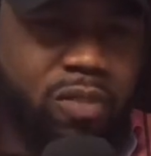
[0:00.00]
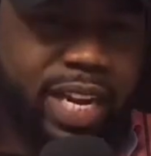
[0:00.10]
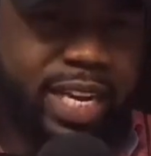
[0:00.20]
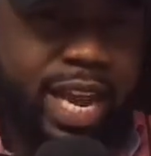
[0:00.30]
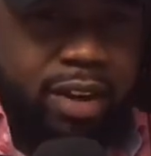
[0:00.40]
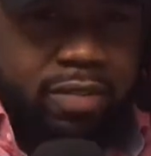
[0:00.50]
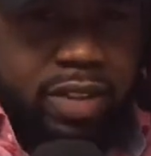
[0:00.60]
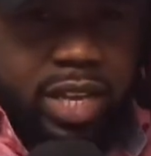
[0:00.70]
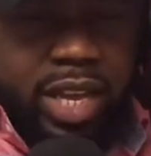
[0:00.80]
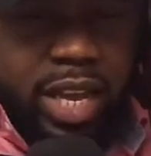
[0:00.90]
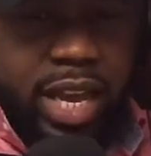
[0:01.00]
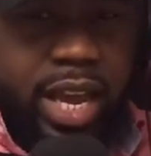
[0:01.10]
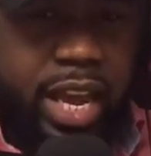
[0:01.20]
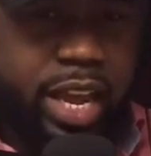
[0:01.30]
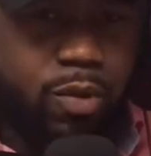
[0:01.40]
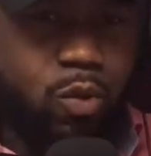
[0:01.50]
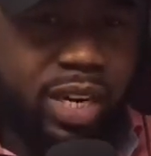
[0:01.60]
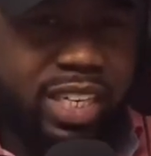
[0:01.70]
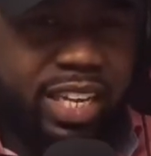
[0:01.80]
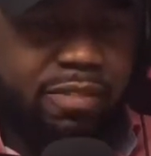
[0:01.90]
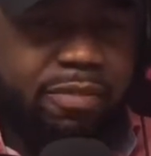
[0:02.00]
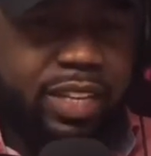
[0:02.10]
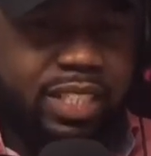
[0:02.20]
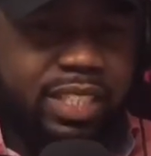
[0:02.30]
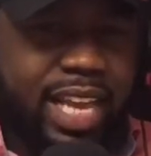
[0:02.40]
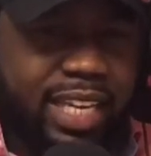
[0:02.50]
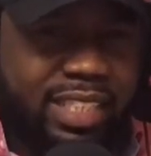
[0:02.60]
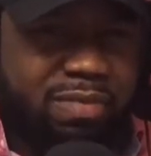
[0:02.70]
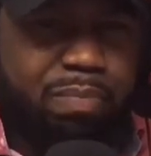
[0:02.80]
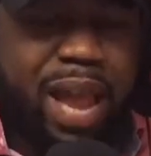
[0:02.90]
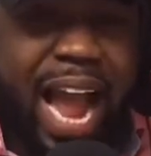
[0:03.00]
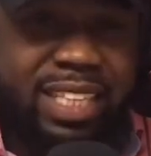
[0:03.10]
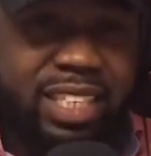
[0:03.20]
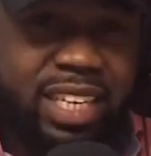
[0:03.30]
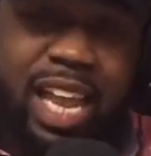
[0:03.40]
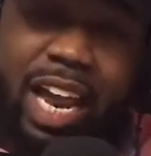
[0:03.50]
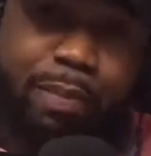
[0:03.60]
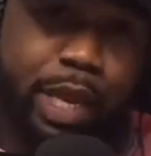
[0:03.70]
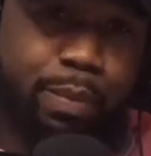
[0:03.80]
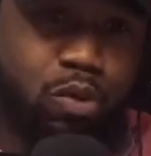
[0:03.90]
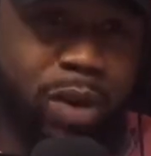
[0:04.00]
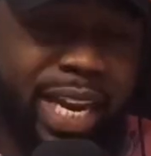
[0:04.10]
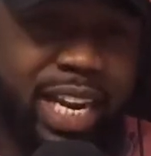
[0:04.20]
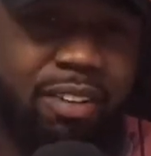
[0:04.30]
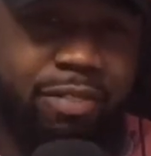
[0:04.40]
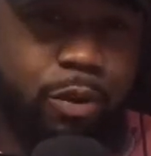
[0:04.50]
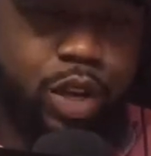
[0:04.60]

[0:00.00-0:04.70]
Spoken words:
right now. And one of the events that's impacting a lot of people right now very